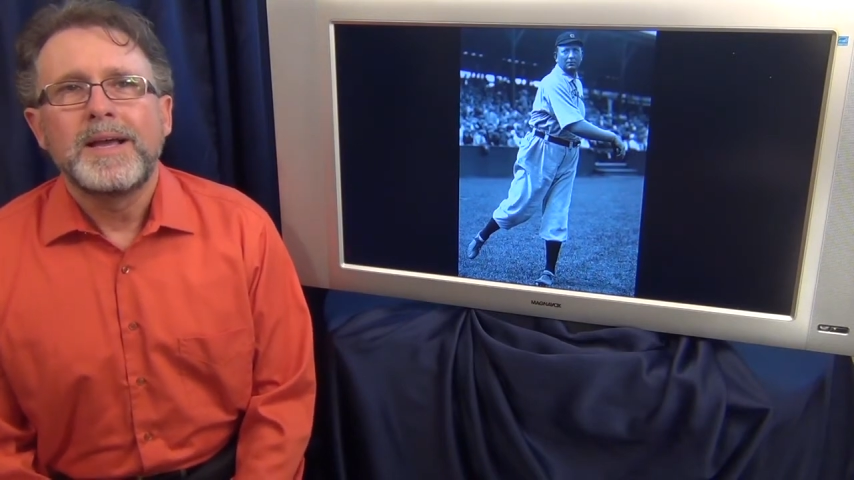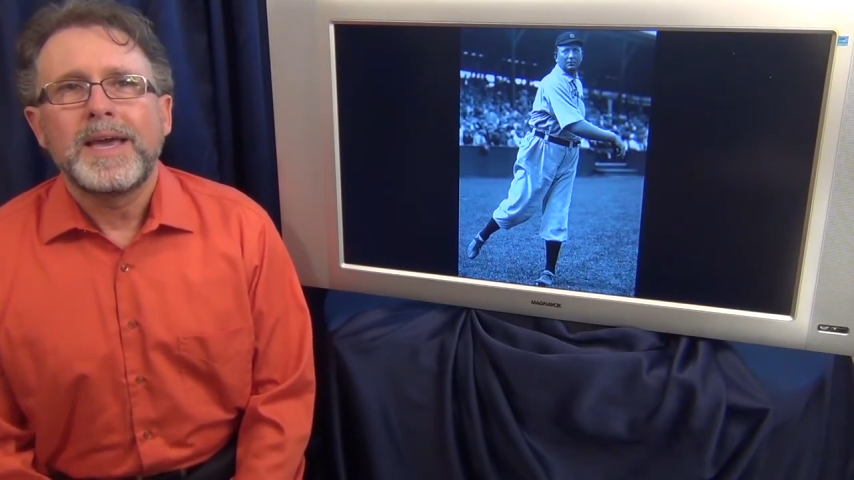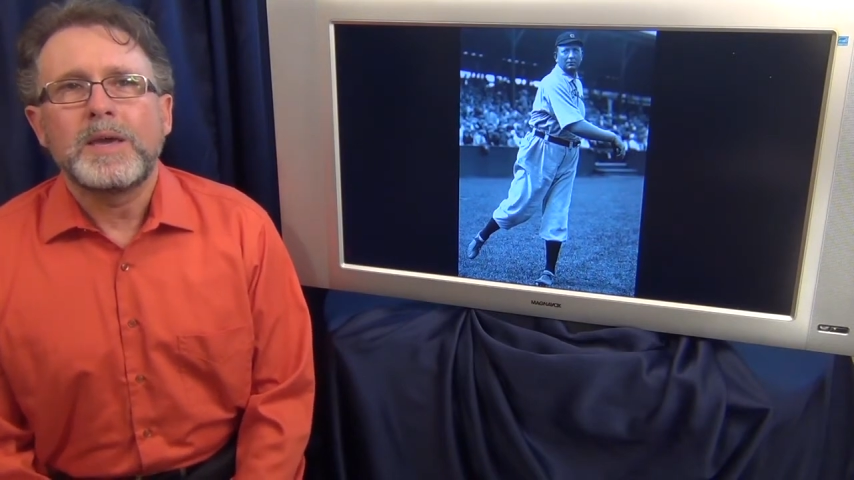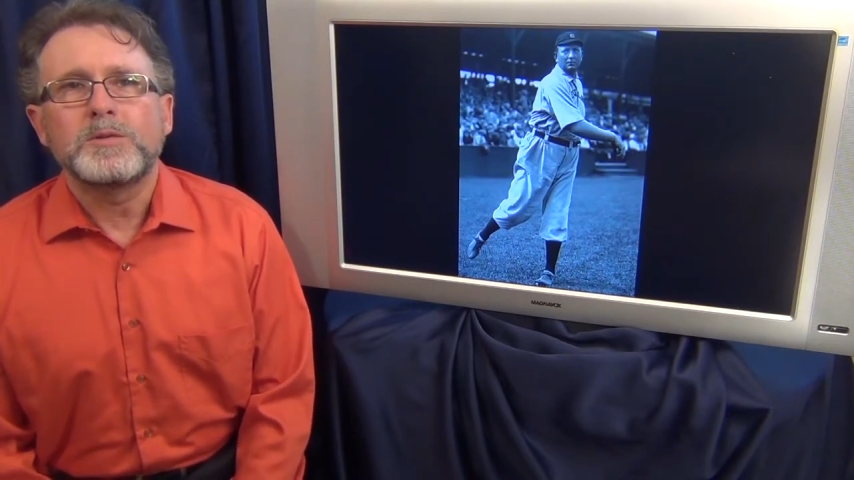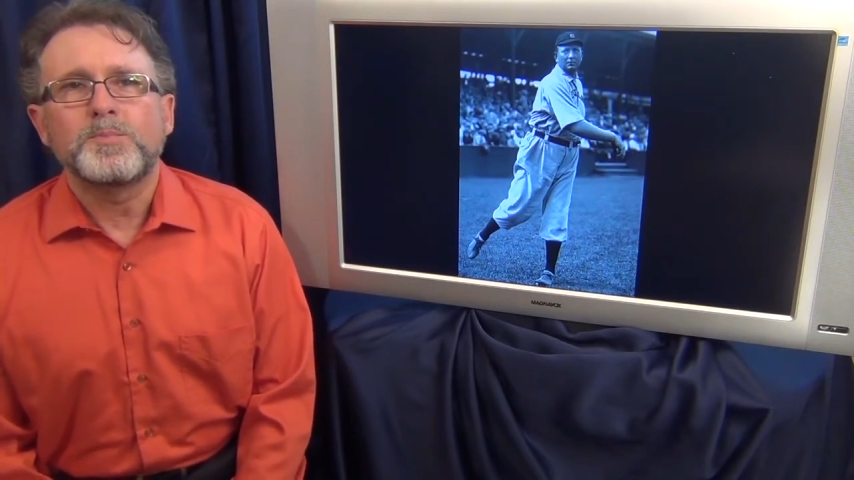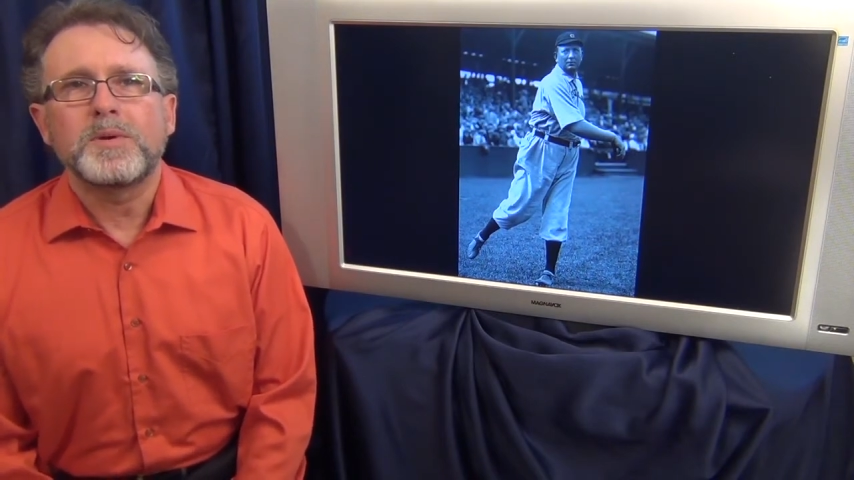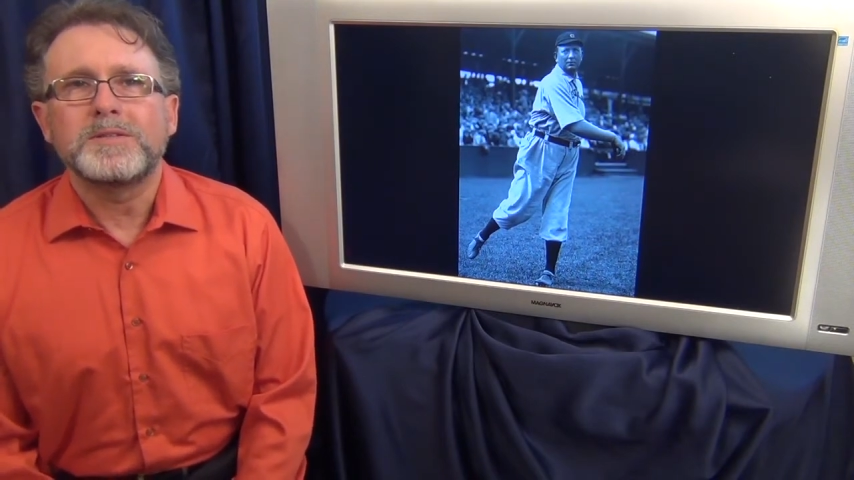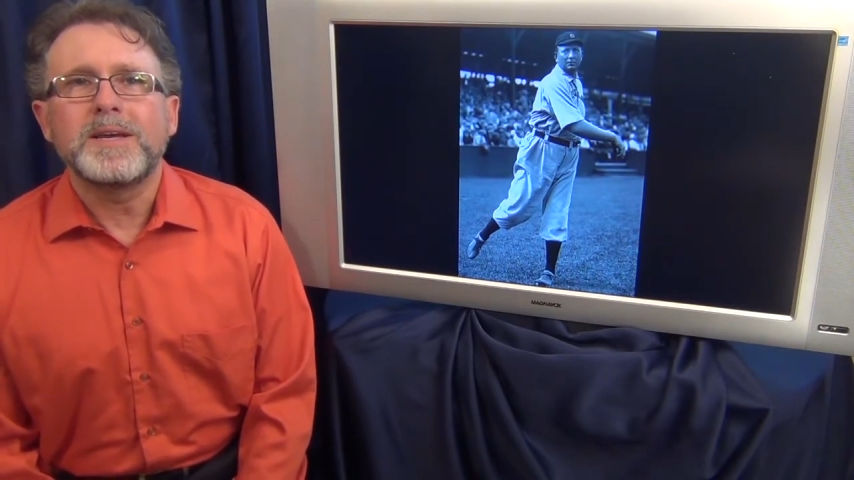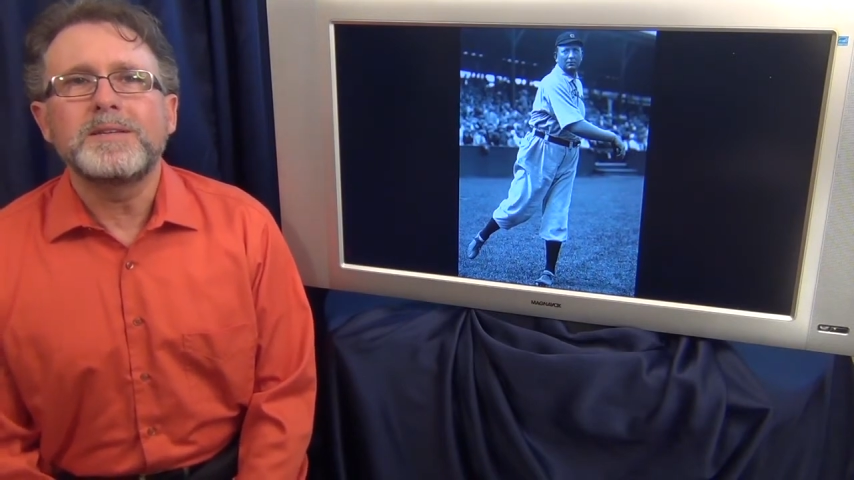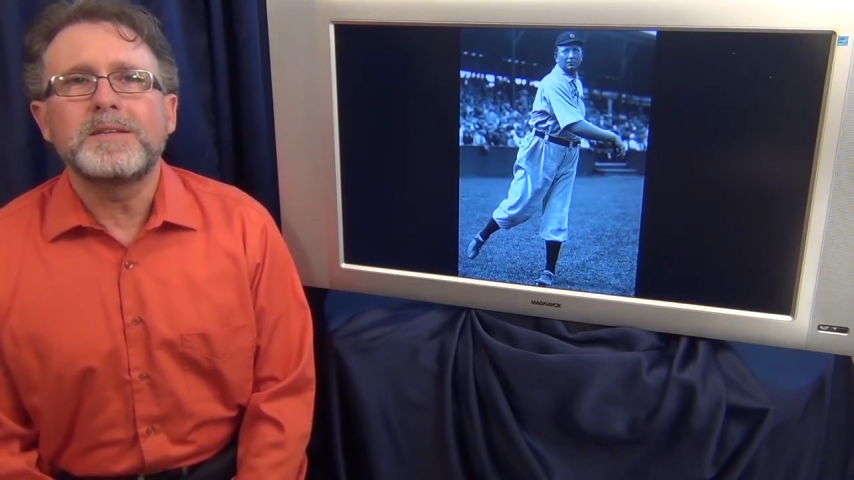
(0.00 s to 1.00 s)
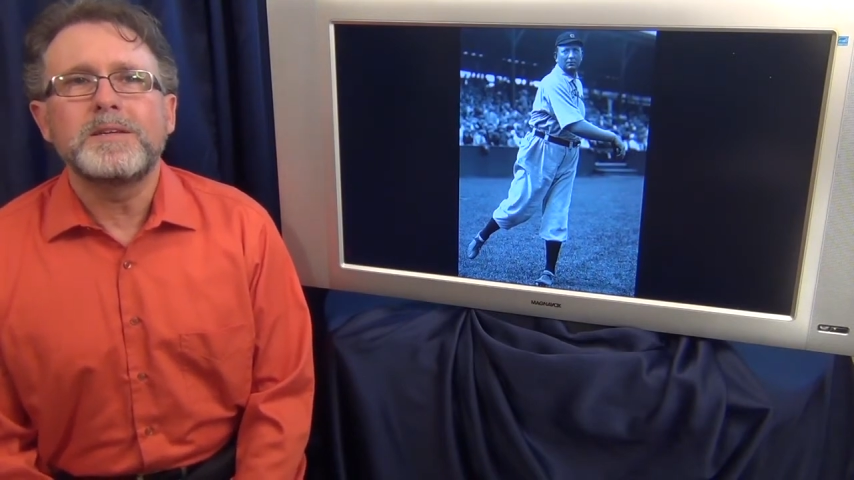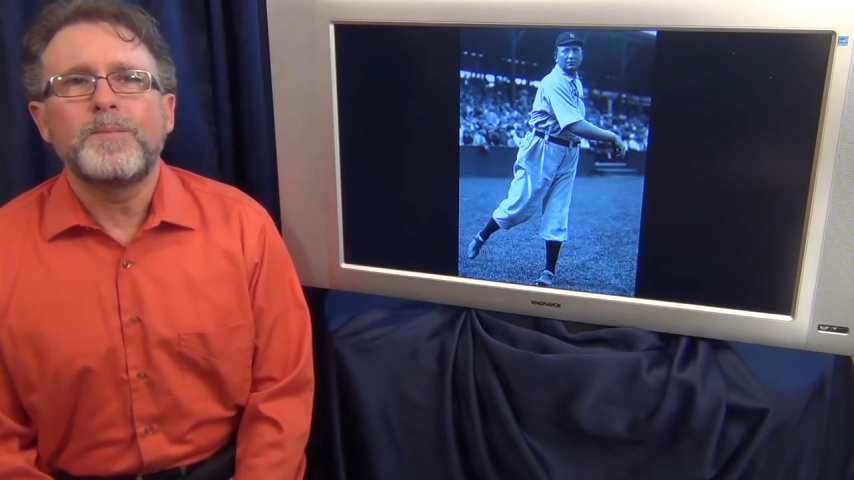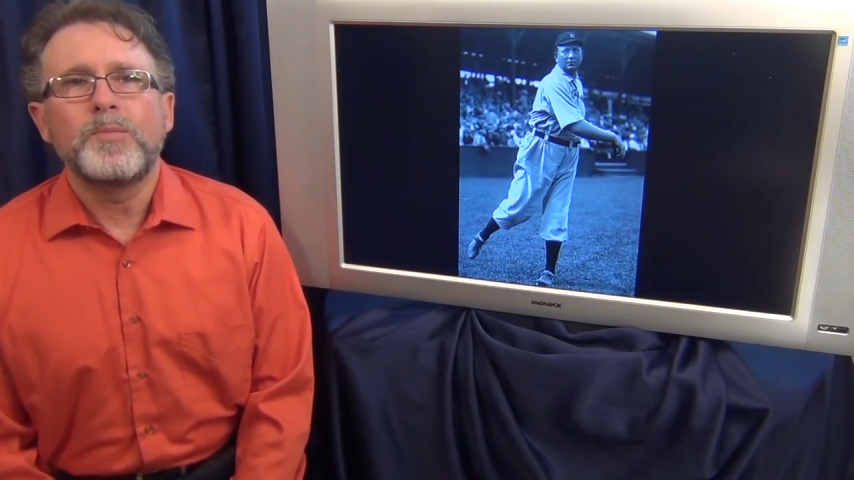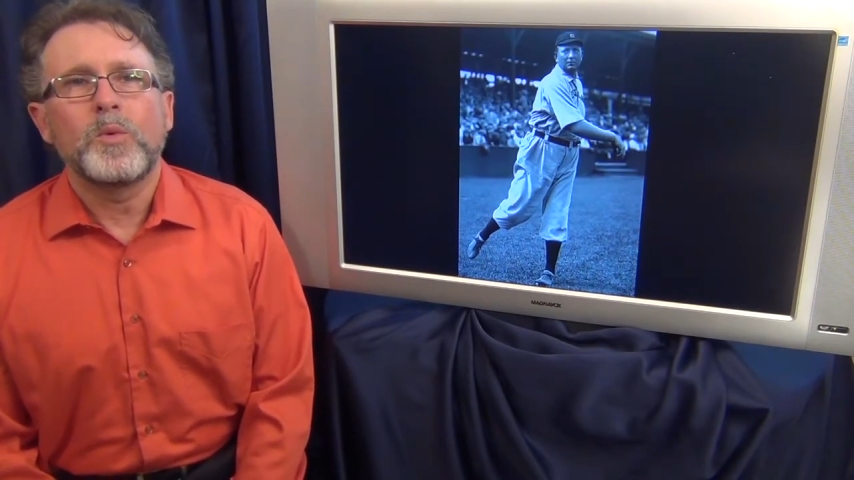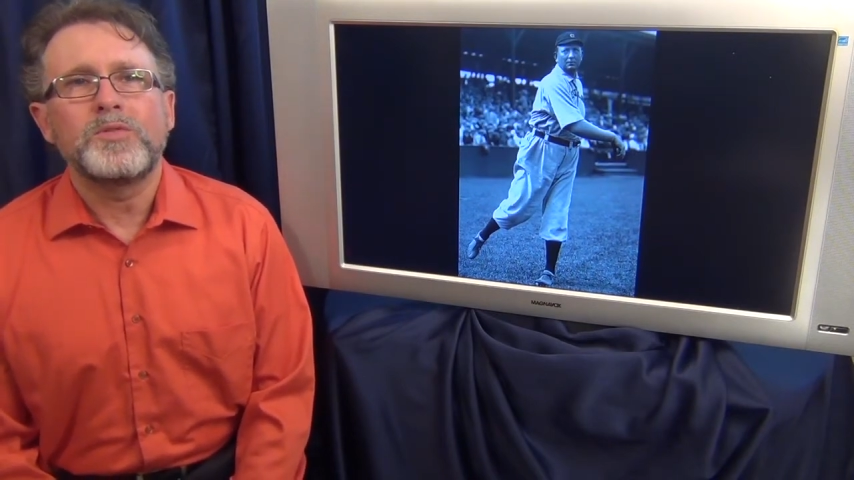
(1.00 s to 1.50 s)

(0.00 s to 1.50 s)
He was presented with